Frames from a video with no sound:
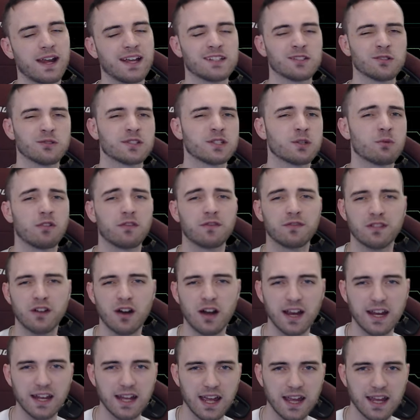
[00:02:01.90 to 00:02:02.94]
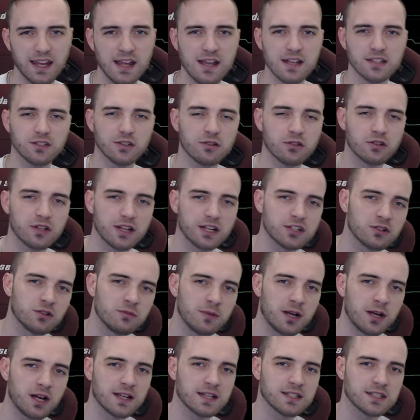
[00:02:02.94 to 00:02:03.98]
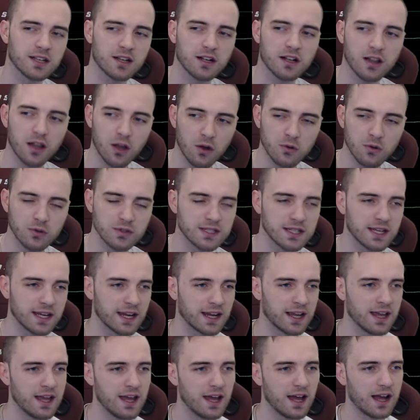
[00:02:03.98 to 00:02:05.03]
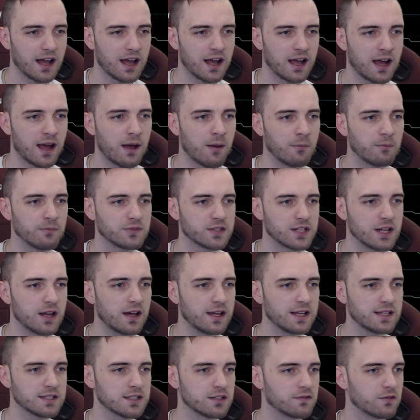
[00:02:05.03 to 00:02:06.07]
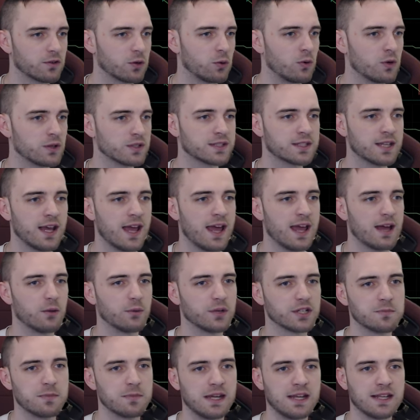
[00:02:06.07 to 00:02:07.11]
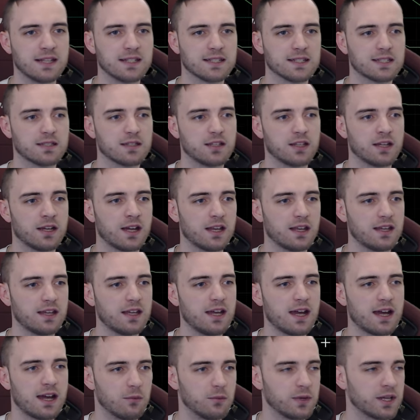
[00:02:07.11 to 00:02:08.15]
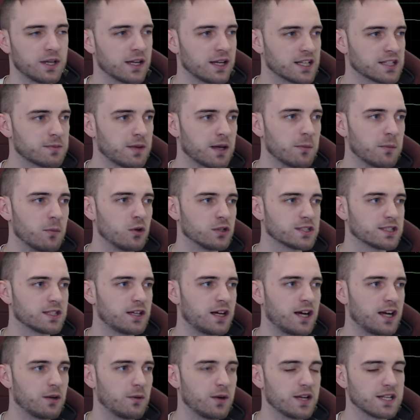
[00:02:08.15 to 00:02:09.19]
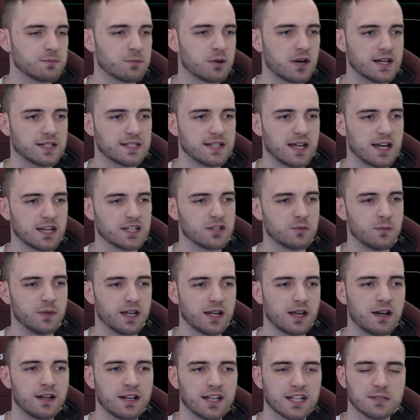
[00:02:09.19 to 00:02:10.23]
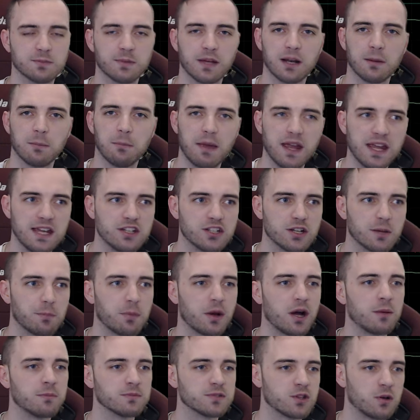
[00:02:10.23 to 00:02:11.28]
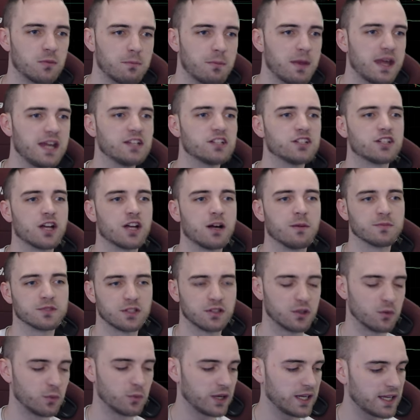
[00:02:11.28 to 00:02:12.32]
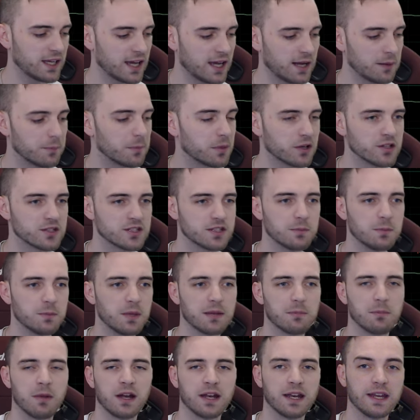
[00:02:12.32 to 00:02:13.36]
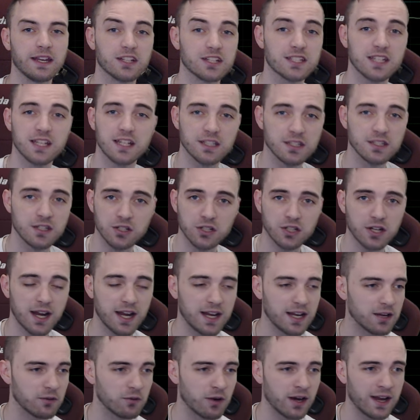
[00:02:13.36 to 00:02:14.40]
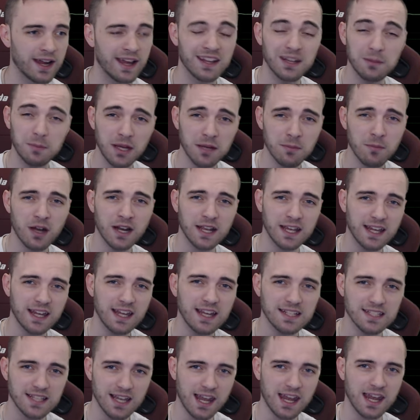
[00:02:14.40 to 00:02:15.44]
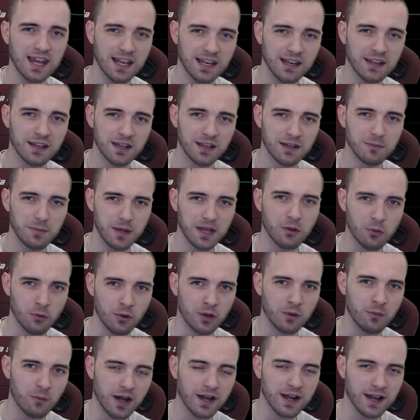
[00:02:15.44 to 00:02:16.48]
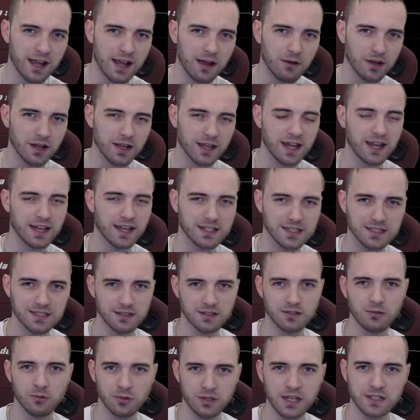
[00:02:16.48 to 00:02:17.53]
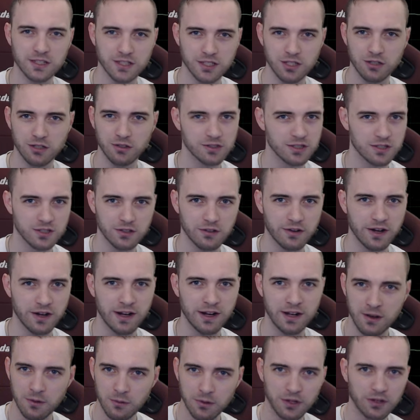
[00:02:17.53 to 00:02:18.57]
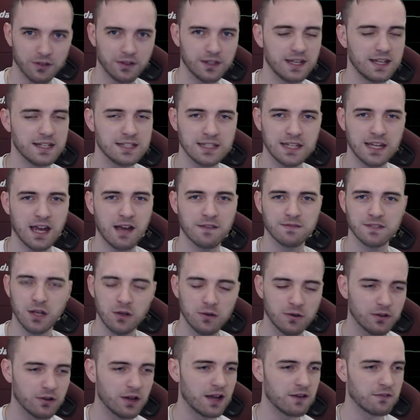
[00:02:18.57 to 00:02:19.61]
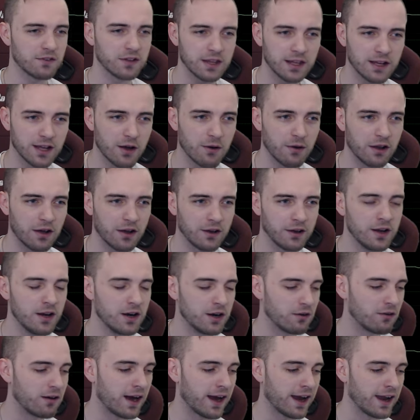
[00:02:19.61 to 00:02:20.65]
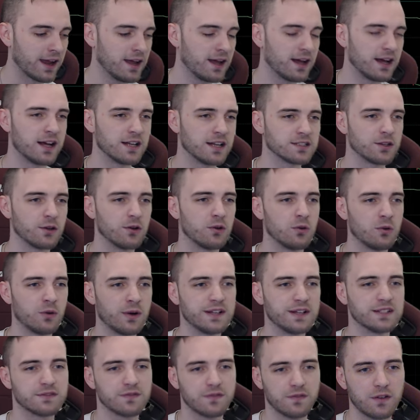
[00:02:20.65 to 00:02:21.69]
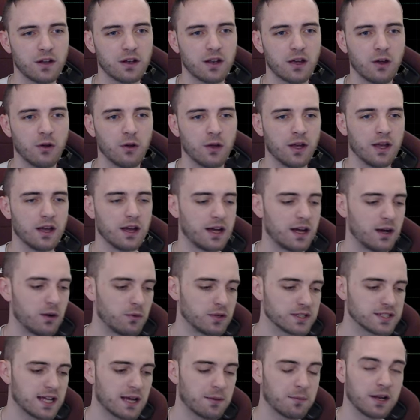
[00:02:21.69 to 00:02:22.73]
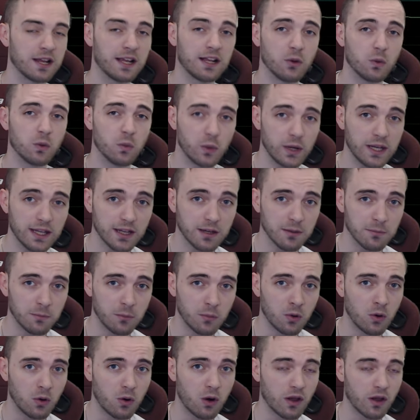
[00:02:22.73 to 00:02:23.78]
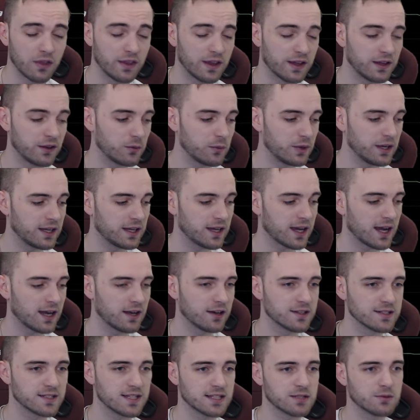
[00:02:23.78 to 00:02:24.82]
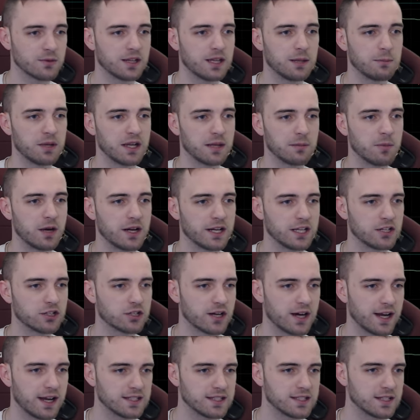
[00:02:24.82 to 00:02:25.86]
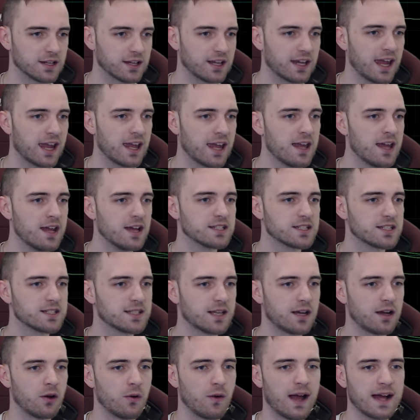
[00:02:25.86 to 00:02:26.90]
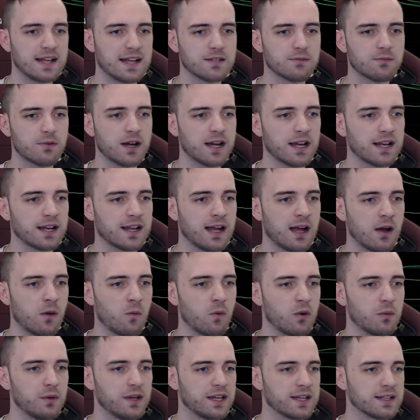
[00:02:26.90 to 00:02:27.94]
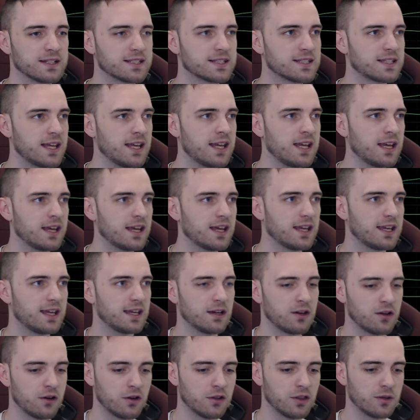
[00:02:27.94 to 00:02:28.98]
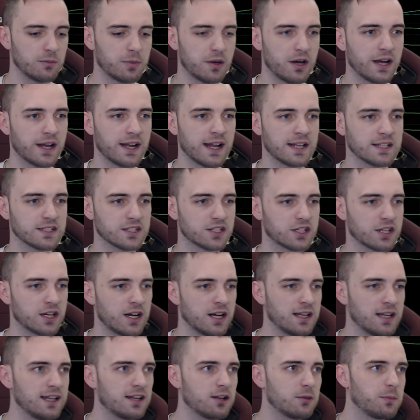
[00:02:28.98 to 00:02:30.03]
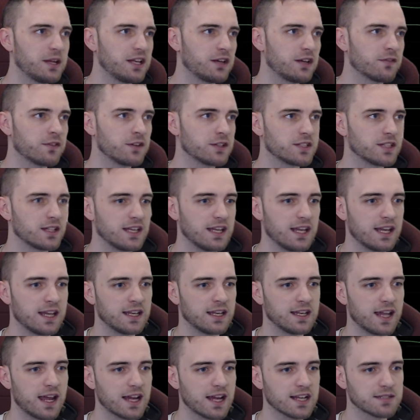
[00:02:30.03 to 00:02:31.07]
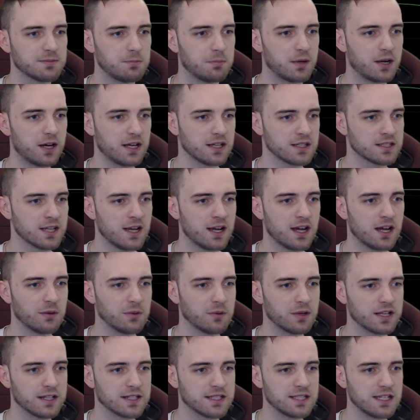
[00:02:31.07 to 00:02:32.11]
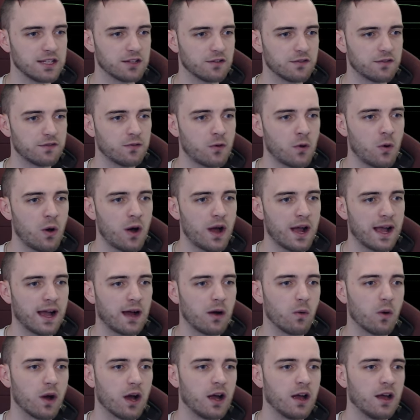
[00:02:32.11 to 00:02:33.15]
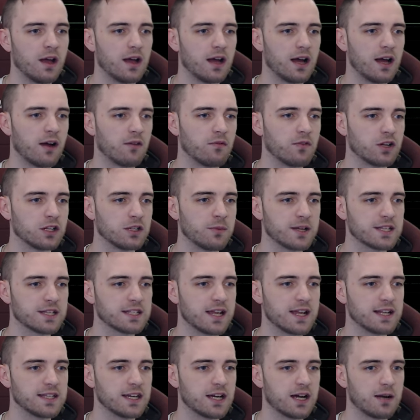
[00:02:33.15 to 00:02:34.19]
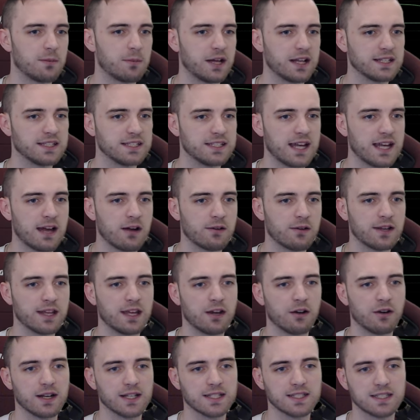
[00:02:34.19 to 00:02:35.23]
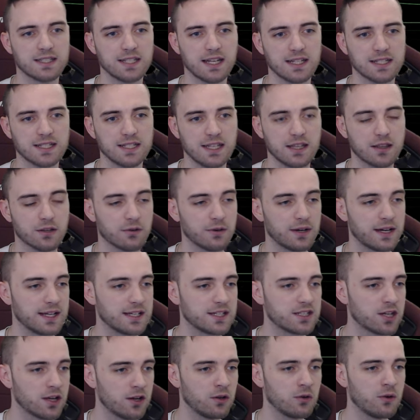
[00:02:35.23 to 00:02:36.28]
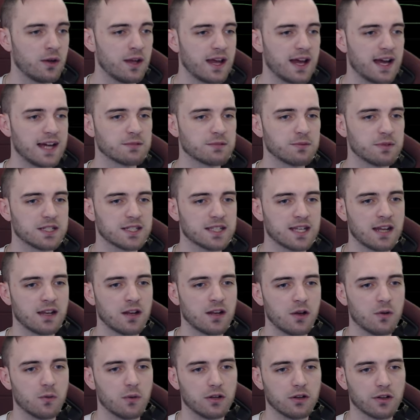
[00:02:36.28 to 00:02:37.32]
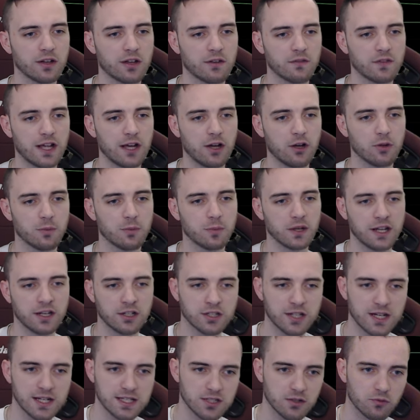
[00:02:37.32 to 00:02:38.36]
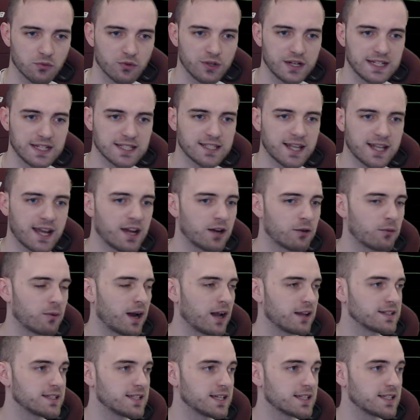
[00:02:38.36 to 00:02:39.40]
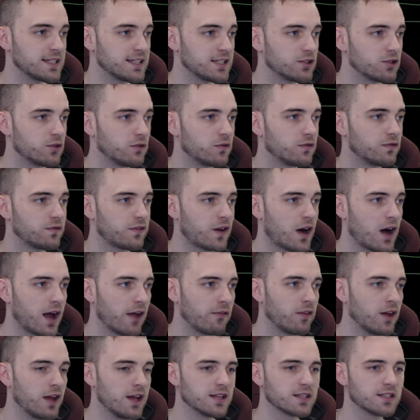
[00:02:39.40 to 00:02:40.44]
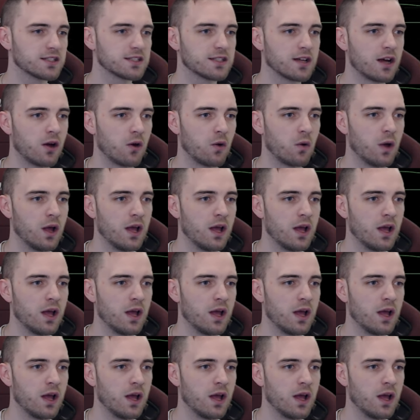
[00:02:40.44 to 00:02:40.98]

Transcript: It's also a Friday, so traditional markets are closing um, tonight, of course, which means that, yeah, we can expect more sideways price action. We can't expect major pumps or major dumps on the weekend because the big money just isn't trading, right? And the big money is in Bitcoin right now, okay? It's all the institutions are in. We've got the ETFs, we've got everything going on, right? Uh, so always follow uh, what's happening in the week more than the weekend because that's when the big money trades, okay? So as of right now, what we can see here on the Binance chart, a little bit different to the index, but uh, we can see the four-hour uh, volume-weighted ATR band down here at 63.2. As we said, we are looking for that open interest to reset around 62.5. So